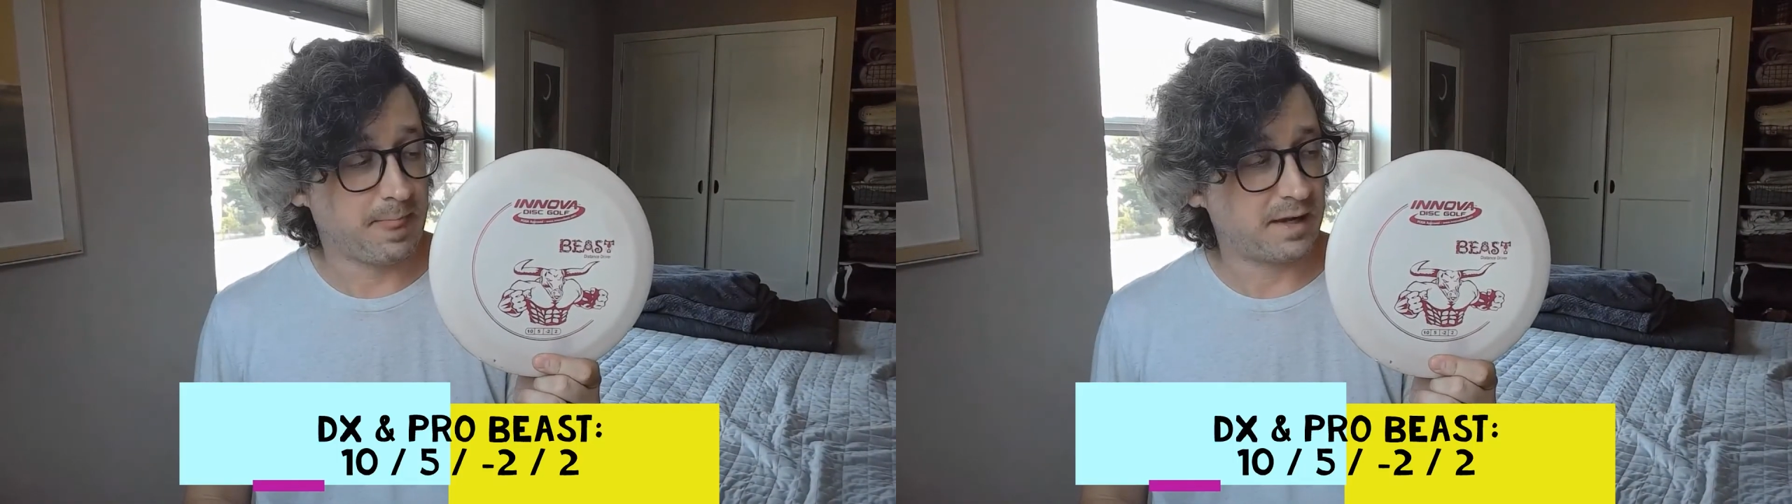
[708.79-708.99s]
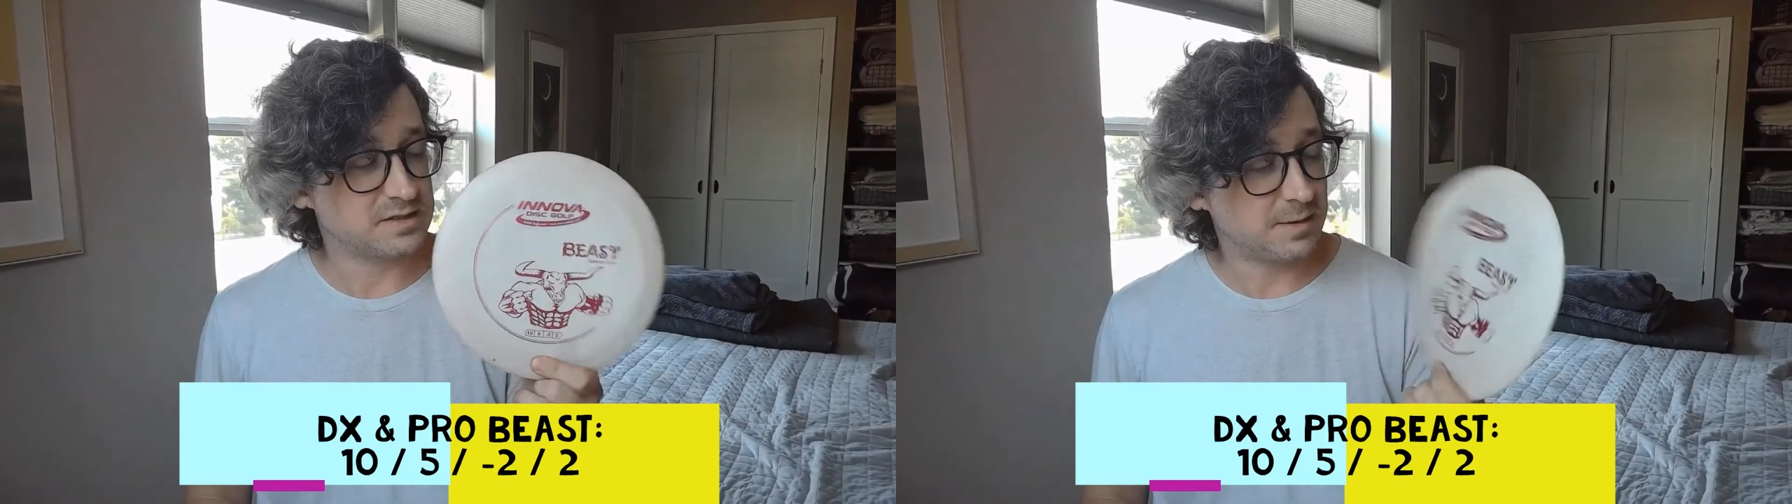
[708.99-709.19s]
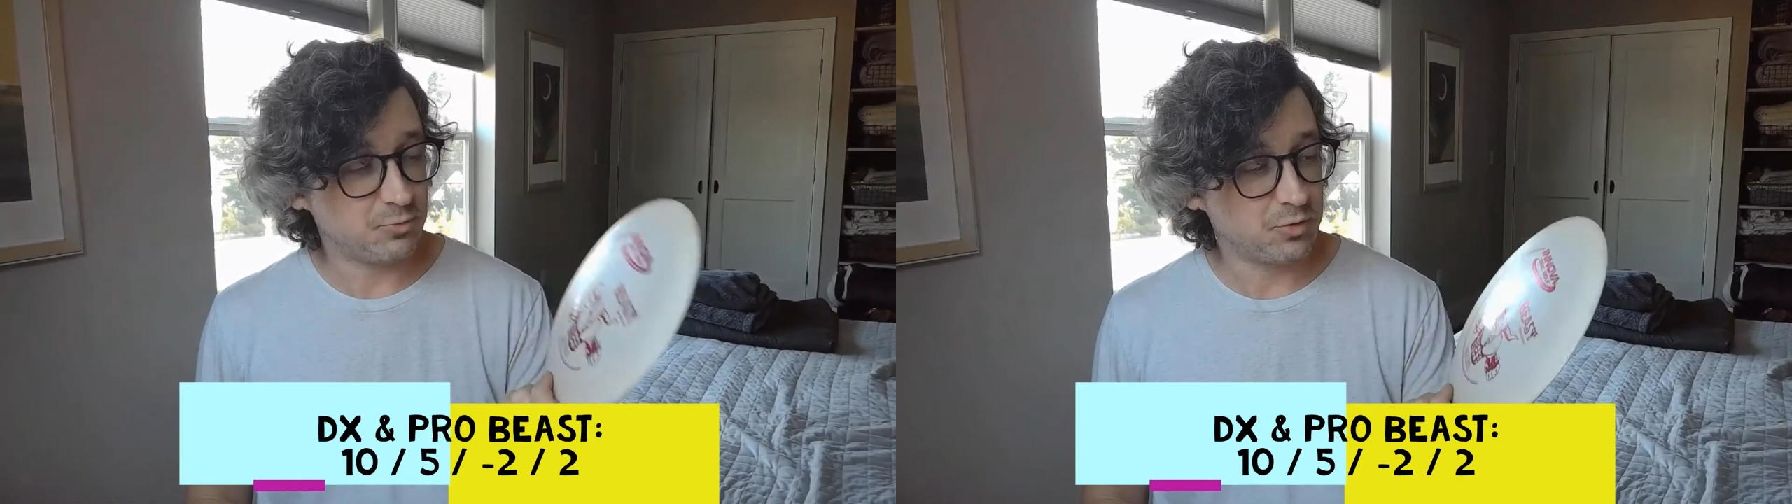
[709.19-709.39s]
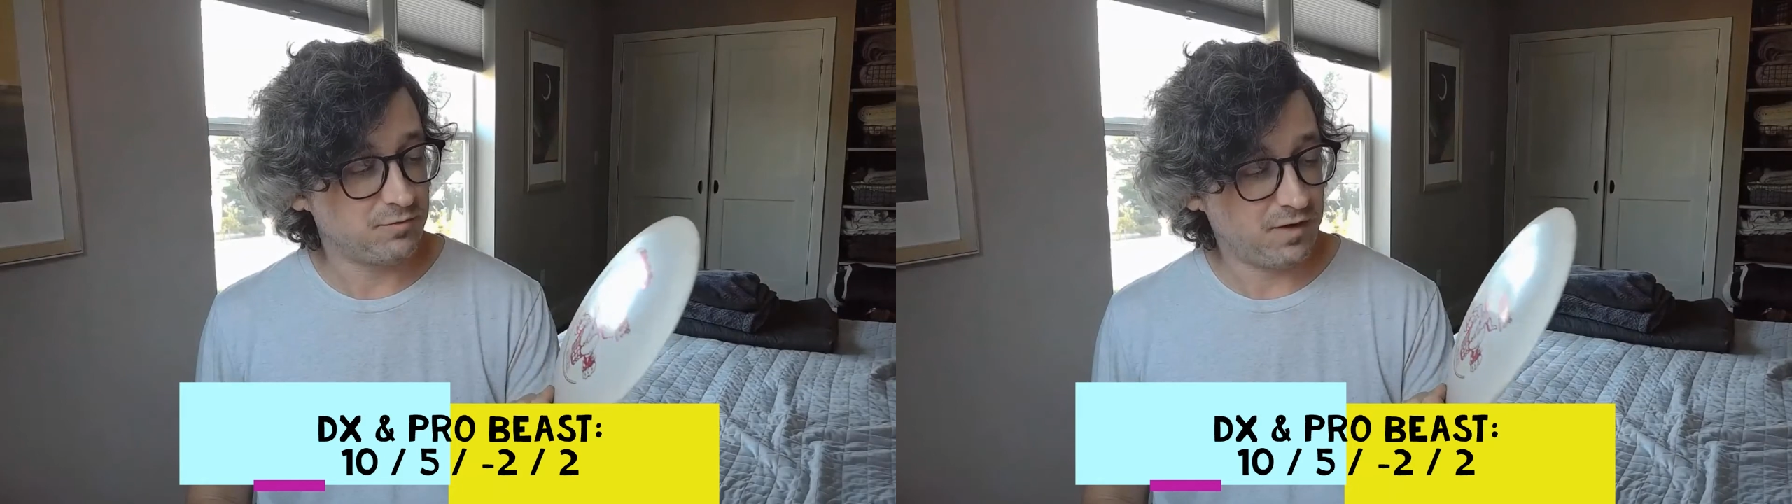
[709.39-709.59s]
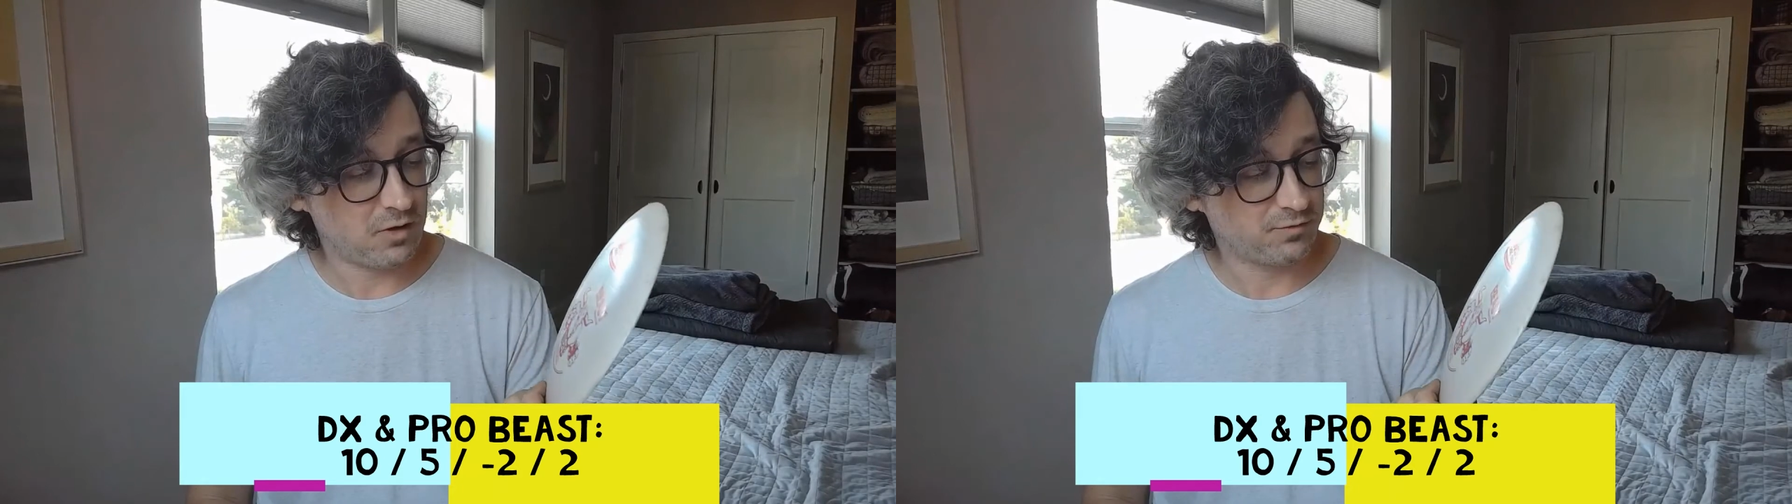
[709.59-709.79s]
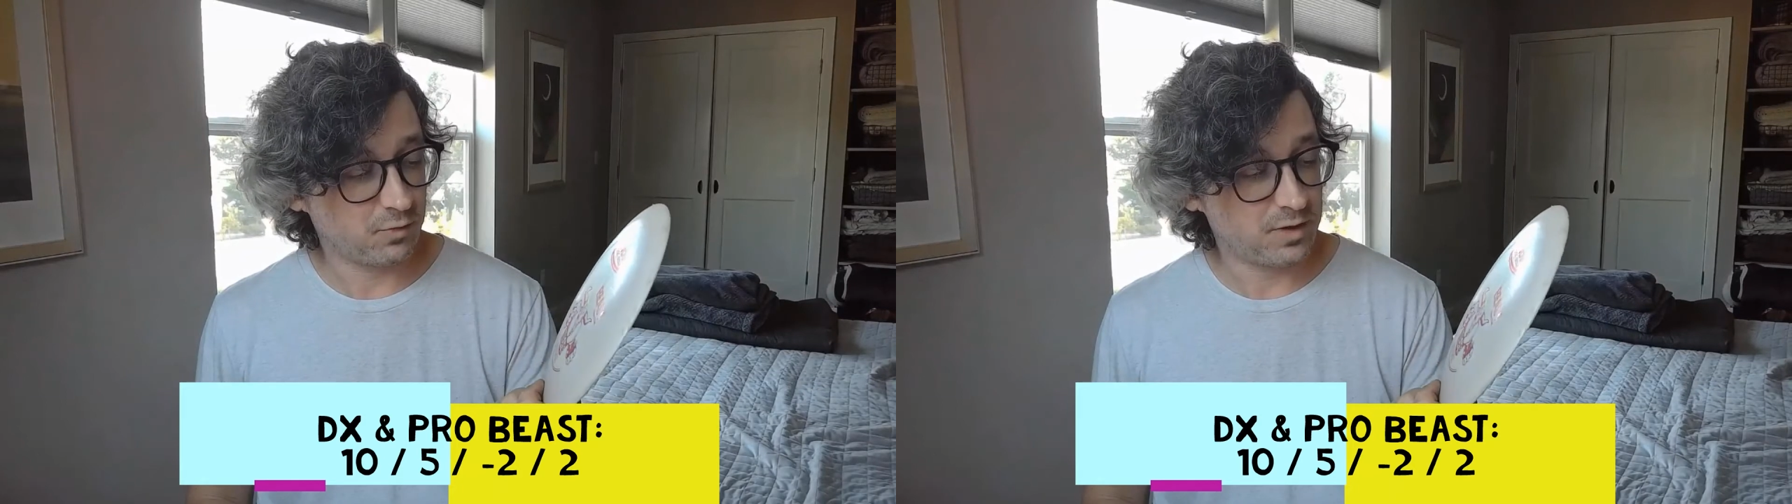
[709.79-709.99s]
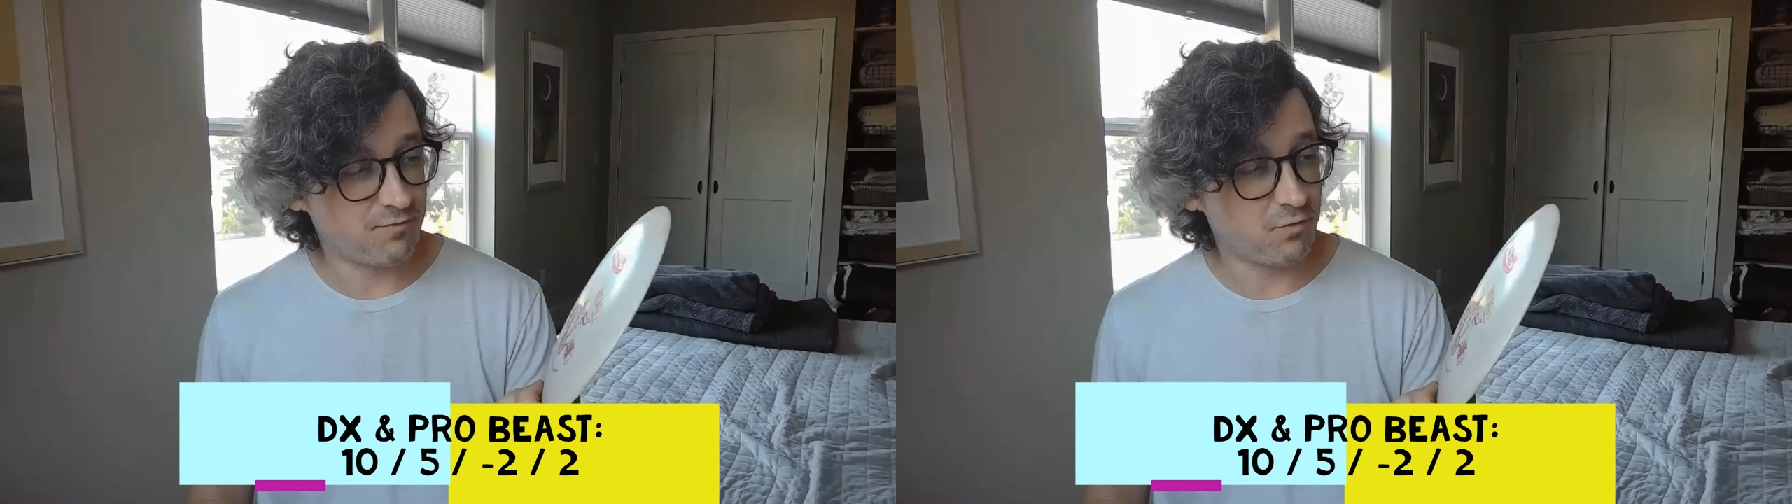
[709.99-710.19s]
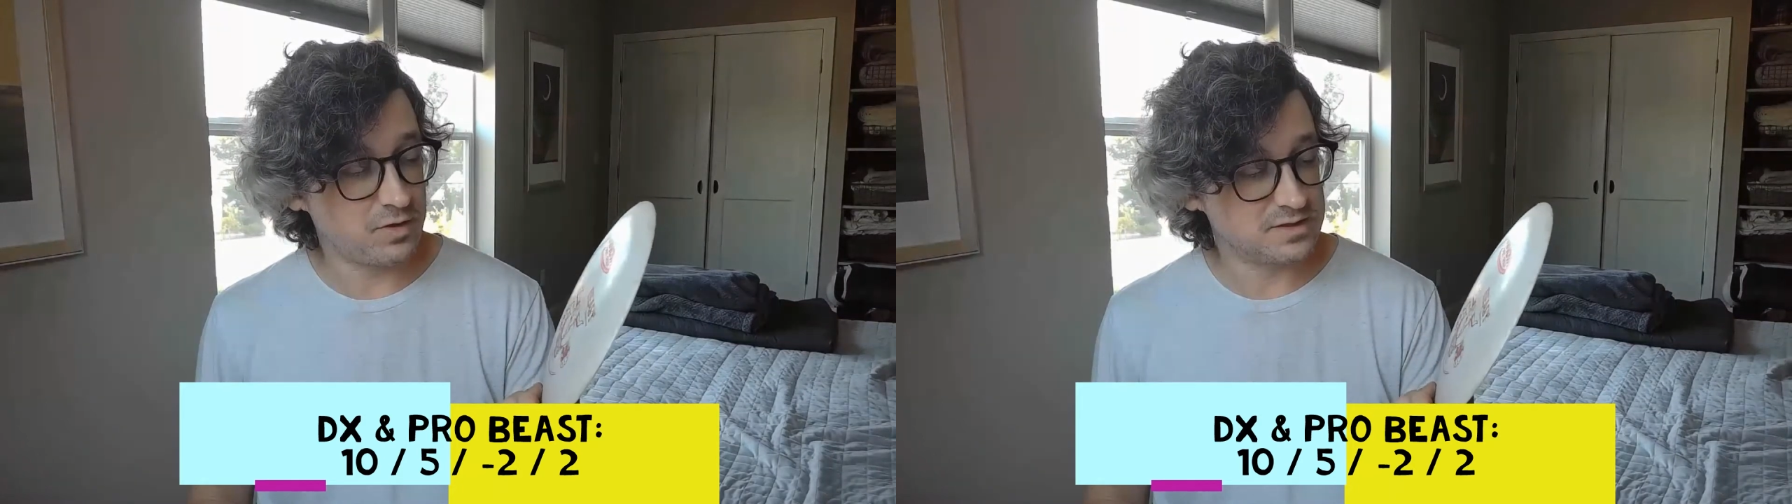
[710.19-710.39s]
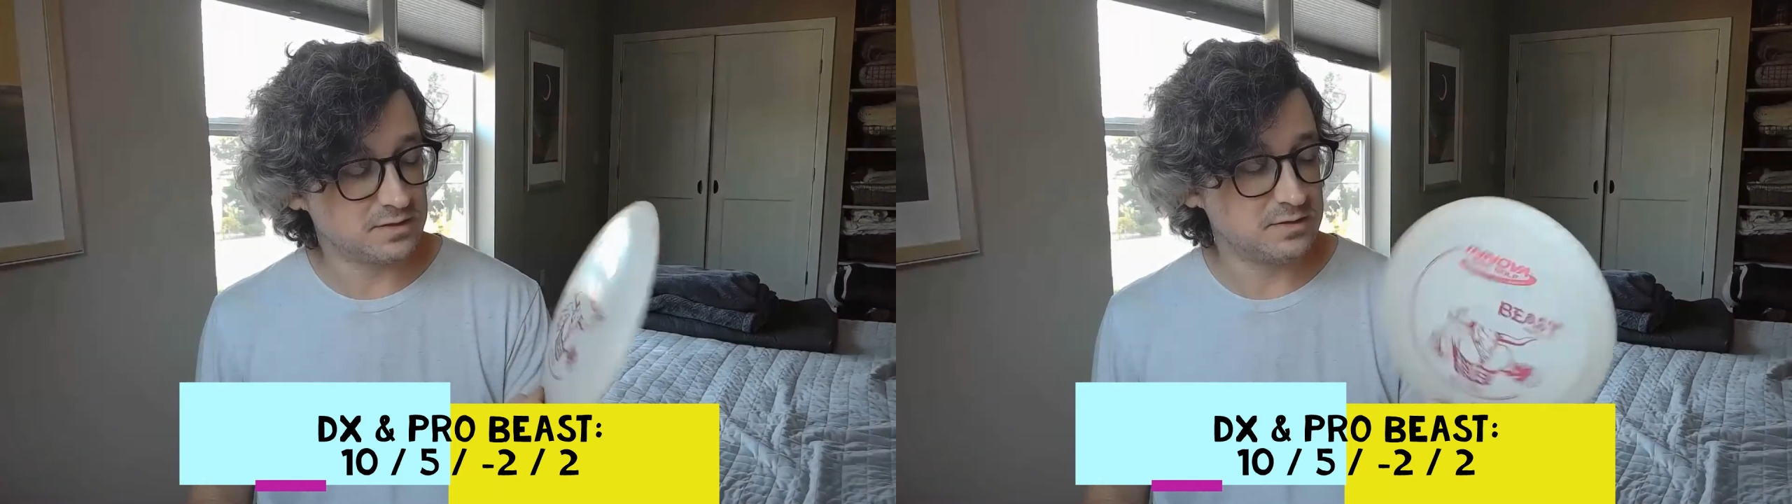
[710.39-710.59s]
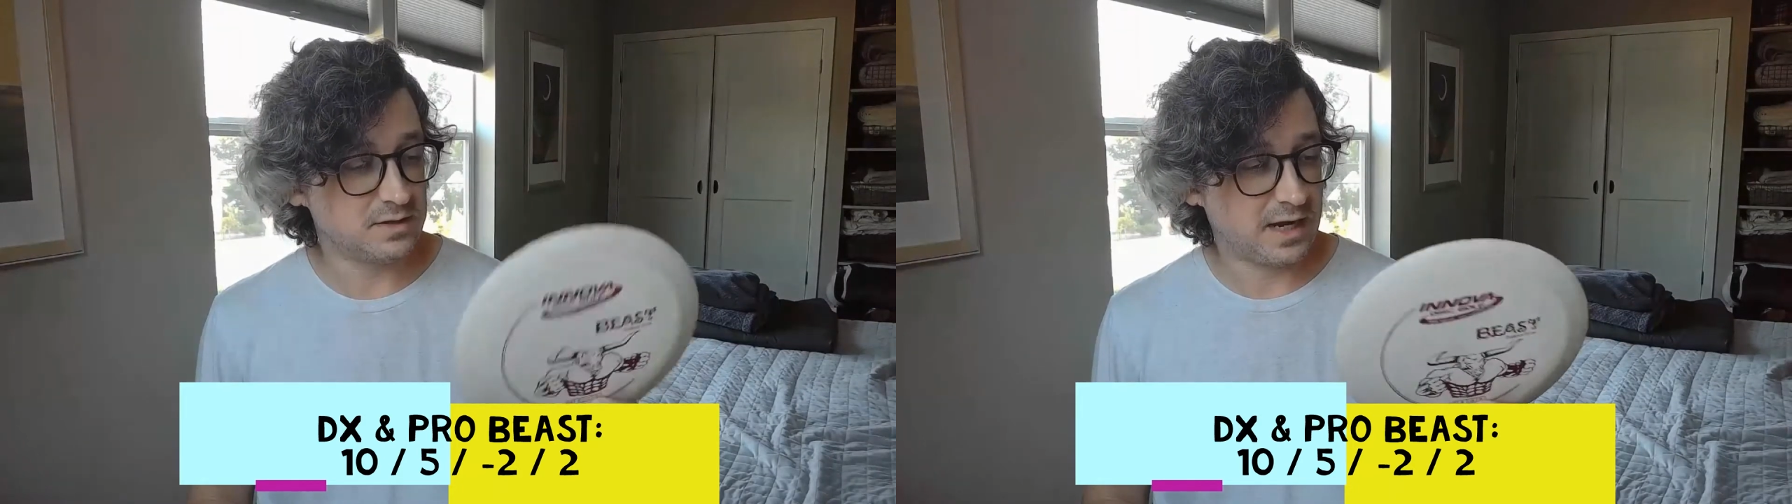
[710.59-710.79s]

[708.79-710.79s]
I stopped throwing the Valk for whatever reason.